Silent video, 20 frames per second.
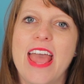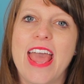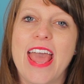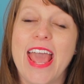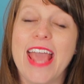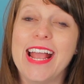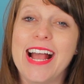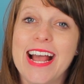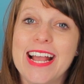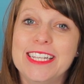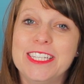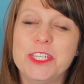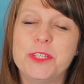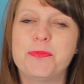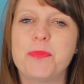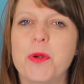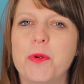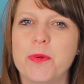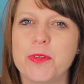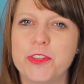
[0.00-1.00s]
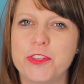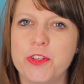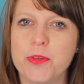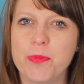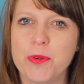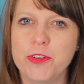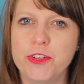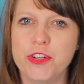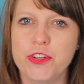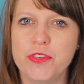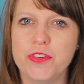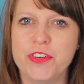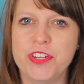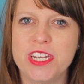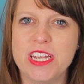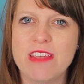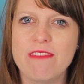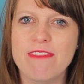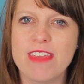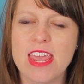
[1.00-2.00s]
Hey guys, it's Brooke with Super Tutor
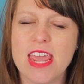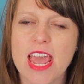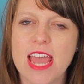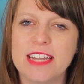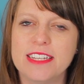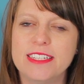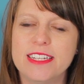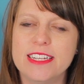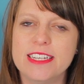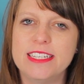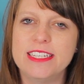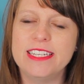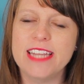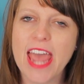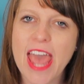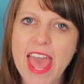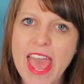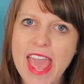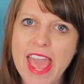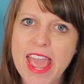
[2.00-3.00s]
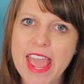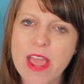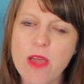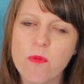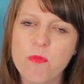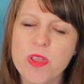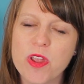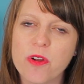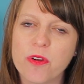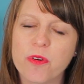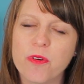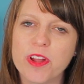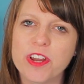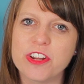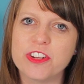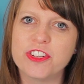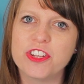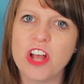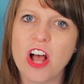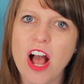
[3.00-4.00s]
TV, and today we are going
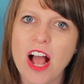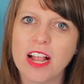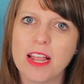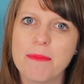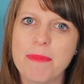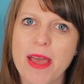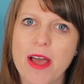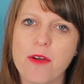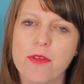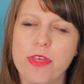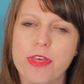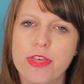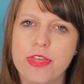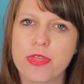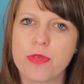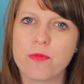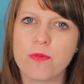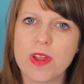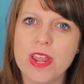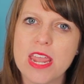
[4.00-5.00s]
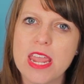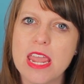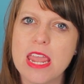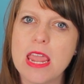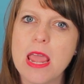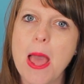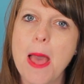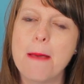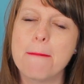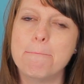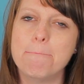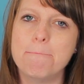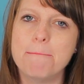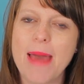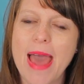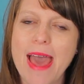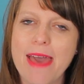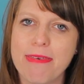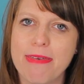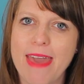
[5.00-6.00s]
to talk about 3
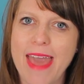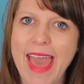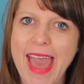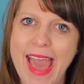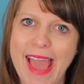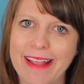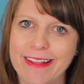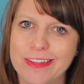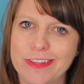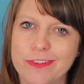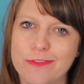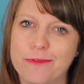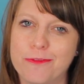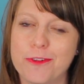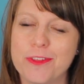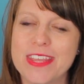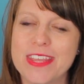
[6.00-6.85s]
math hacks for